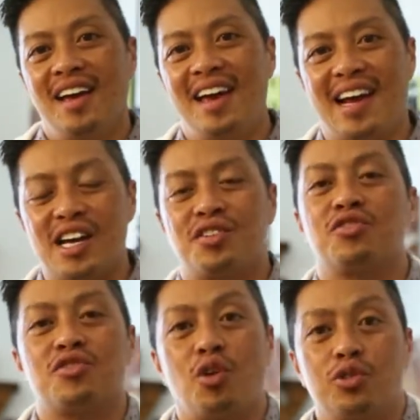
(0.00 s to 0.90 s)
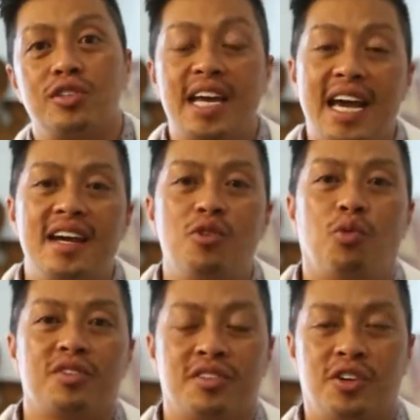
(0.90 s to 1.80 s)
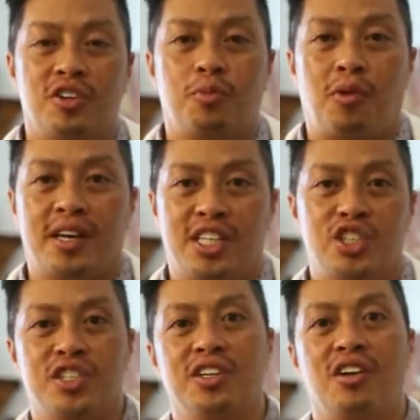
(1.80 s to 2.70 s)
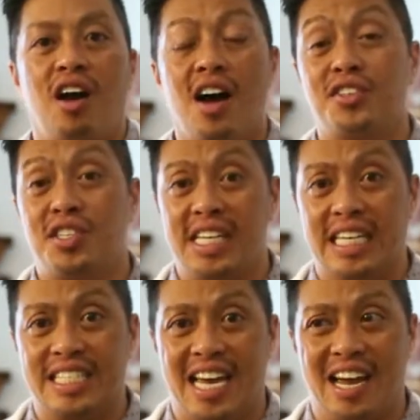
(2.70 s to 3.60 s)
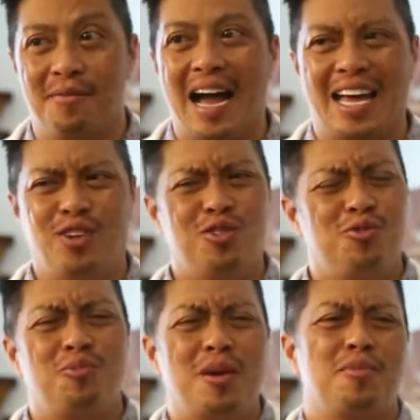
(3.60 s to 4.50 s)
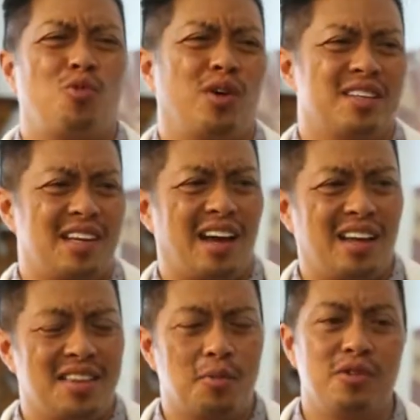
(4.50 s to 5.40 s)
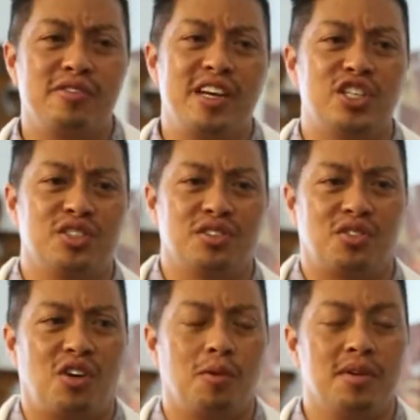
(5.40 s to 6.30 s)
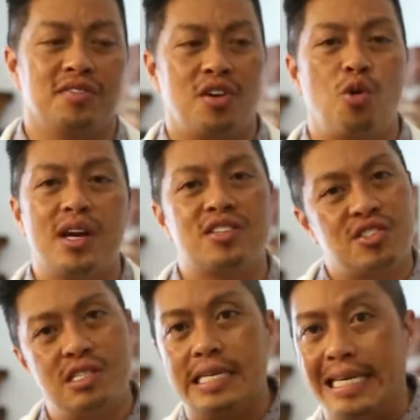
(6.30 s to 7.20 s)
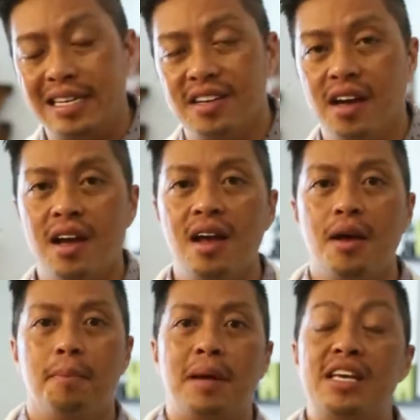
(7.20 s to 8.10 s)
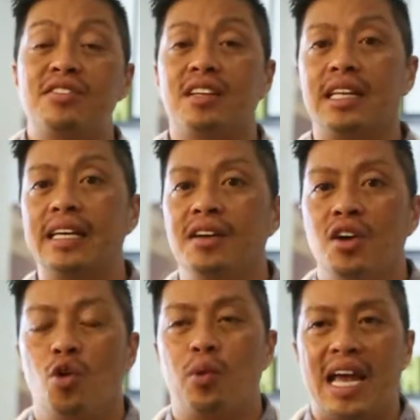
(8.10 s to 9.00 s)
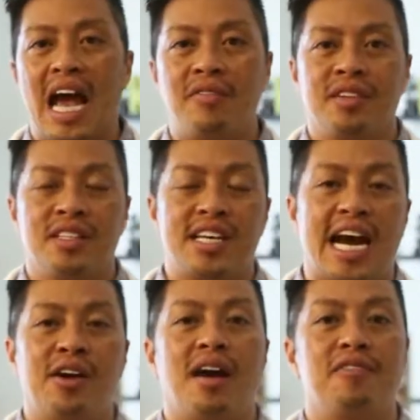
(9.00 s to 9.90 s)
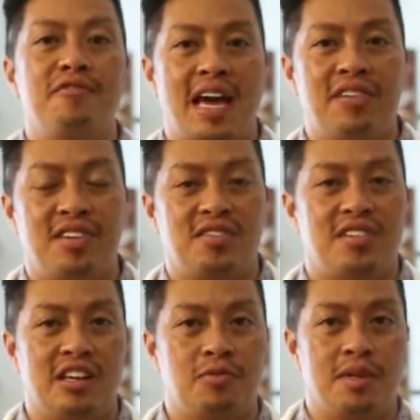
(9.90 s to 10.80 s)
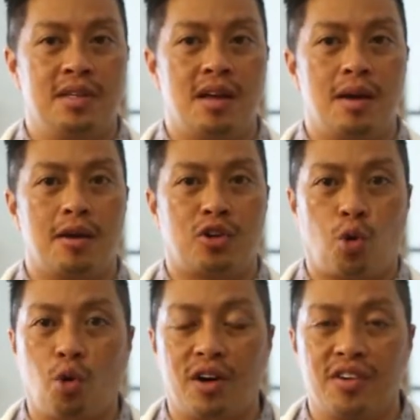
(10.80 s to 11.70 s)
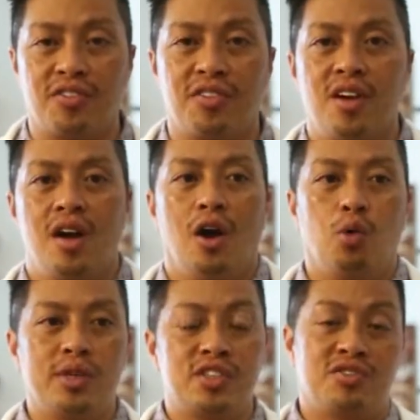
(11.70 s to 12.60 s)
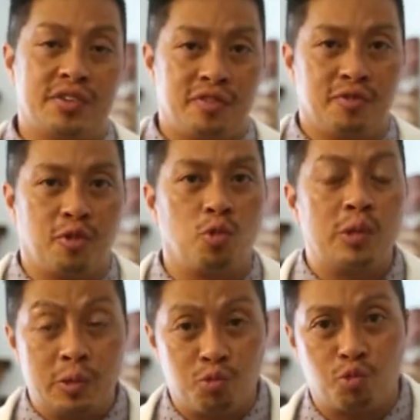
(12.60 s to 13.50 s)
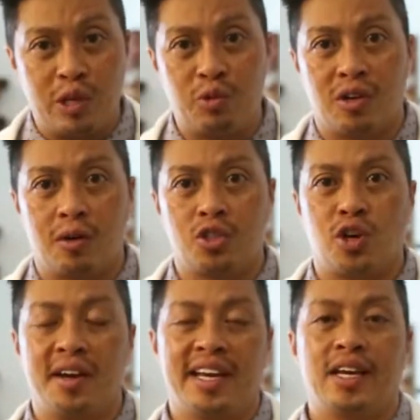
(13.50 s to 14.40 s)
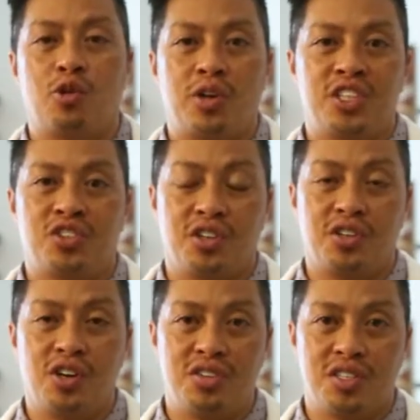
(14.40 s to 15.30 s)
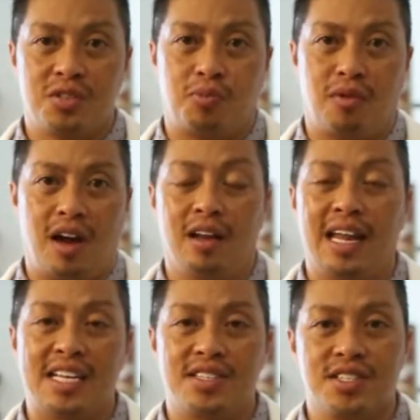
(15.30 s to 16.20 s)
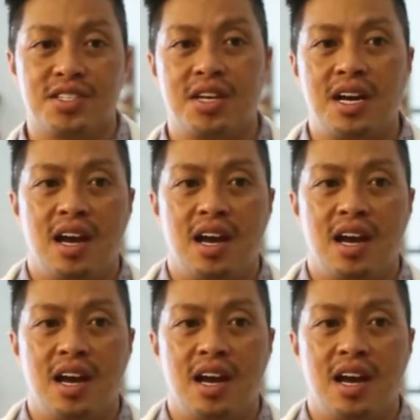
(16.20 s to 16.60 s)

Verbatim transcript: Hey guys, so today was the nurse practitioner OSCE exam. Don't remember what exactly the abbreviation is called, but it's OSCE. Basically, we have an entire advanced assessment course, which is different from when we were trying to get our registered nurse's uh, license.